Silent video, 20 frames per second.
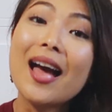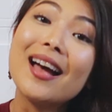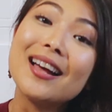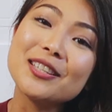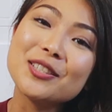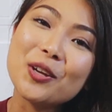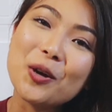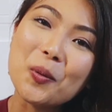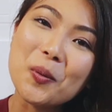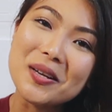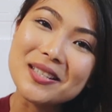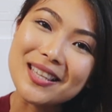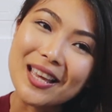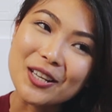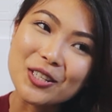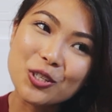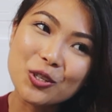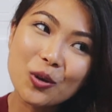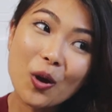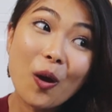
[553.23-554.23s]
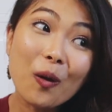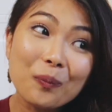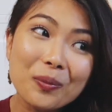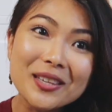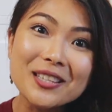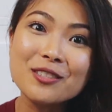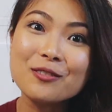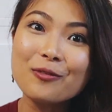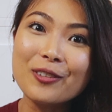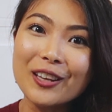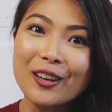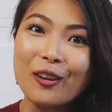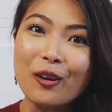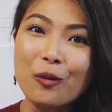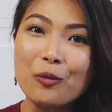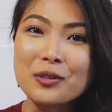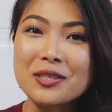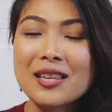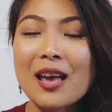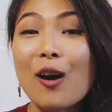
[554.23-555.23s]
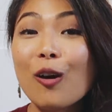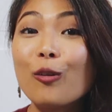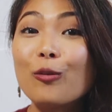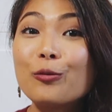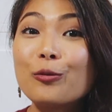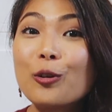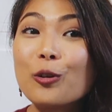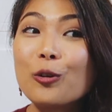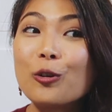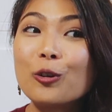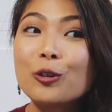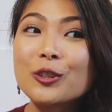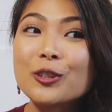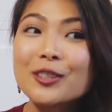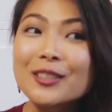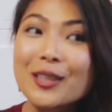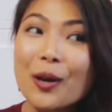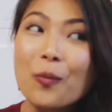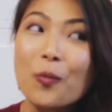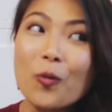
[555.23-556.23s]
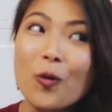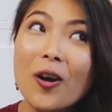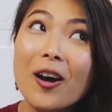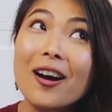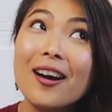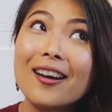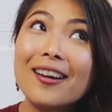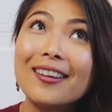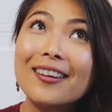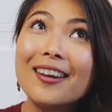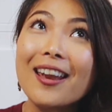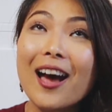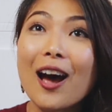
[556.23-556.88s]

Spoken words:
As always, I do hope this video was helpful to someone